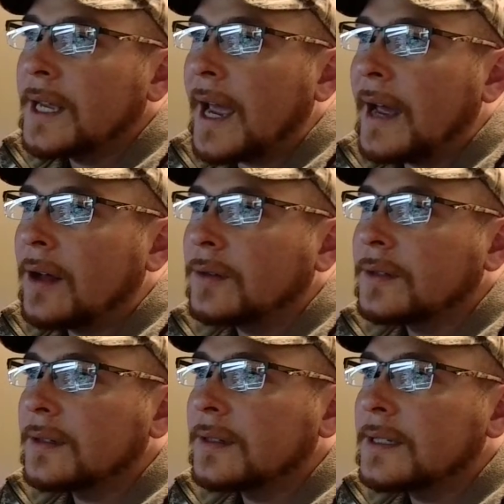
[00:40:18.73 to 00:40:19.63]
out
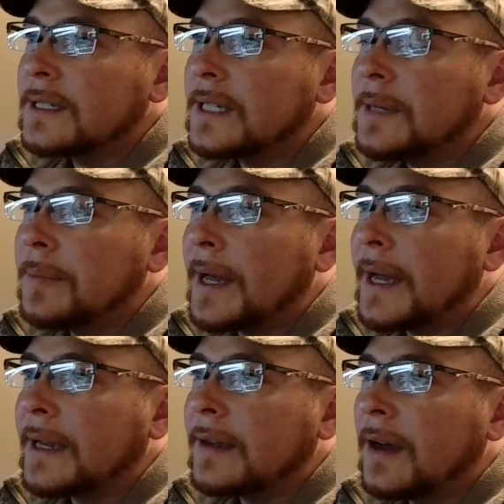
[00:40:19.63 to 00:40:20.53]
the CPAC
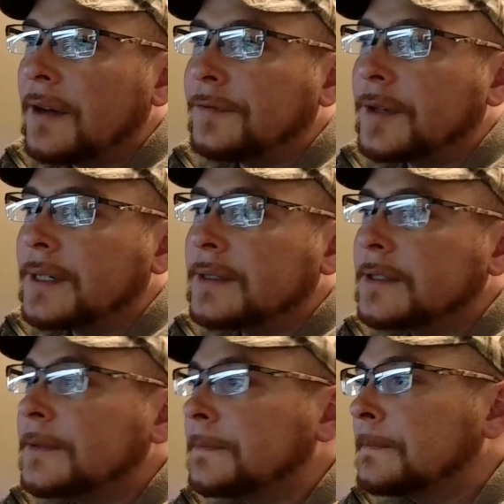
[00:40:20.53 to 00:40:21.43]
conference
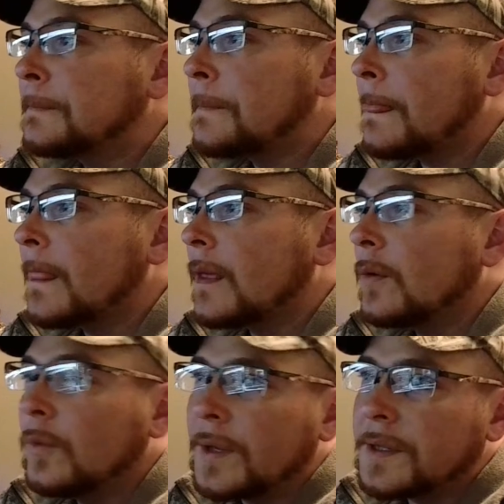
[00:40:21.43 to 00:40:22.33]

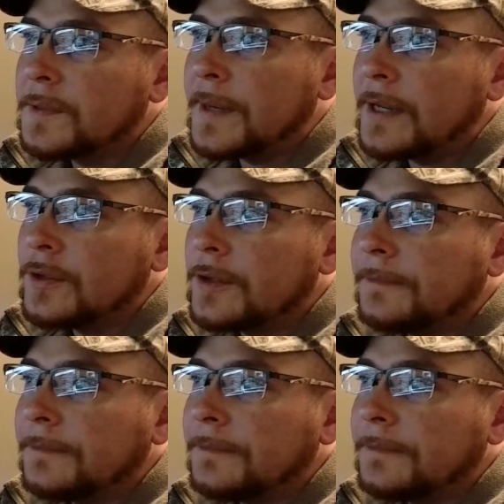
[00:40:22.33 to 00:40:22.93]
with a speech.